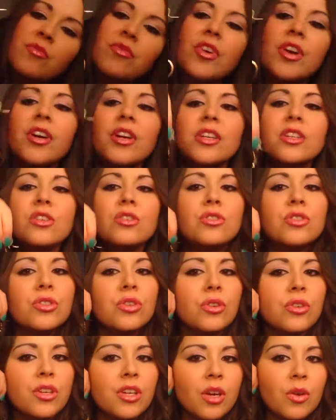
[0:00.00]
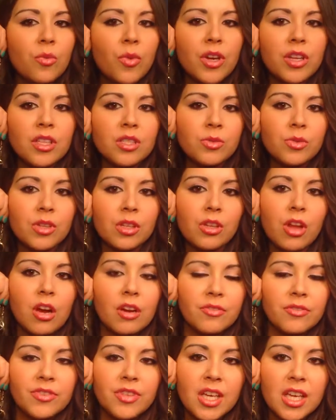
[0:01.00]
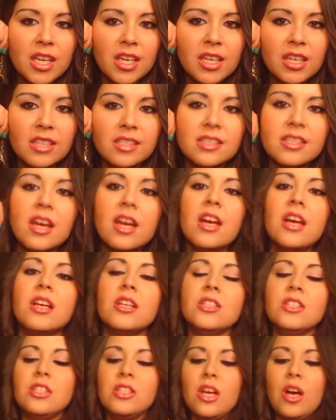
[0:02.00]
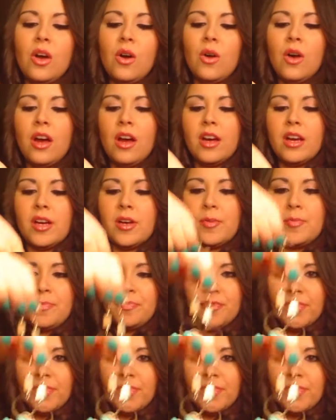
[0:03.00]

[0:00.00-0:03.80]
very neutral you can wear these with a lot of things so um,